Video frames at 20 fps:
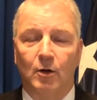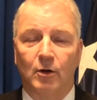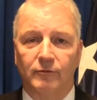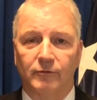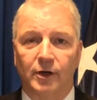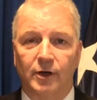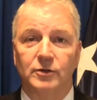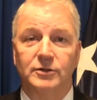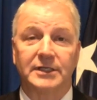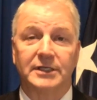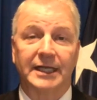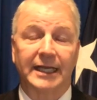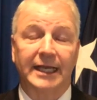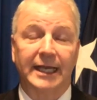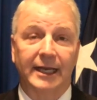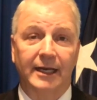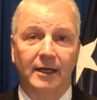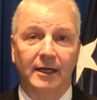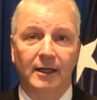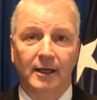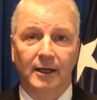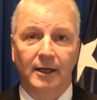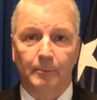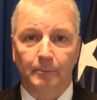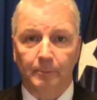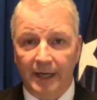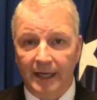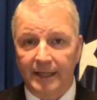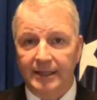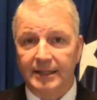votes and get
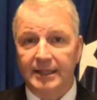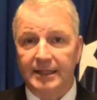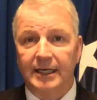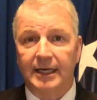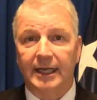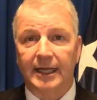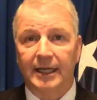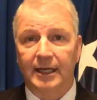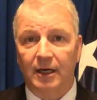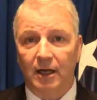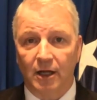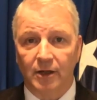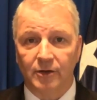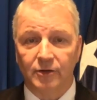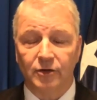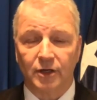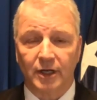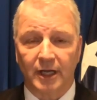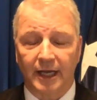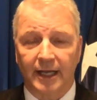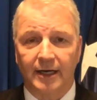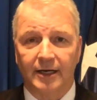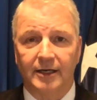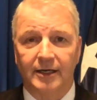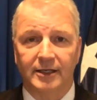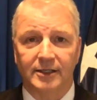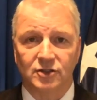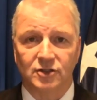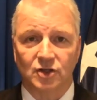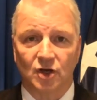Bethany and other
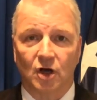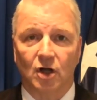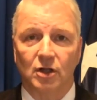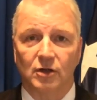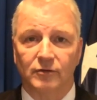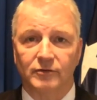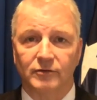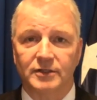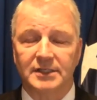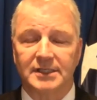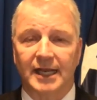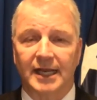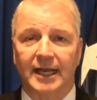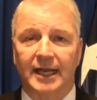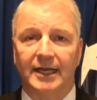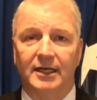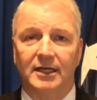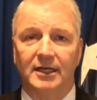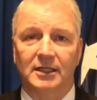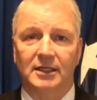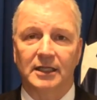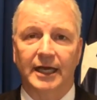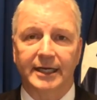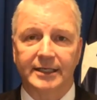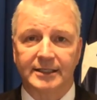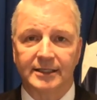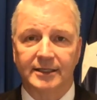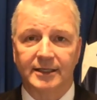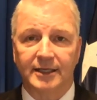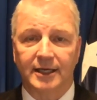candidates all over the state
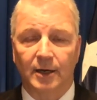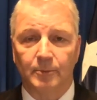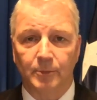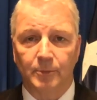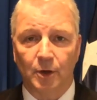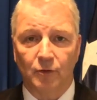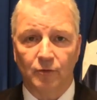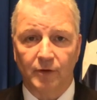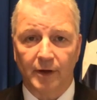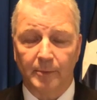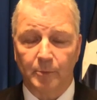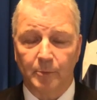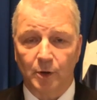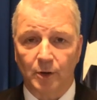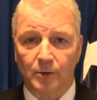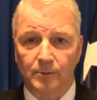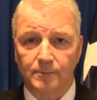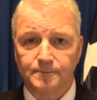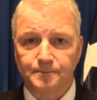elected come November.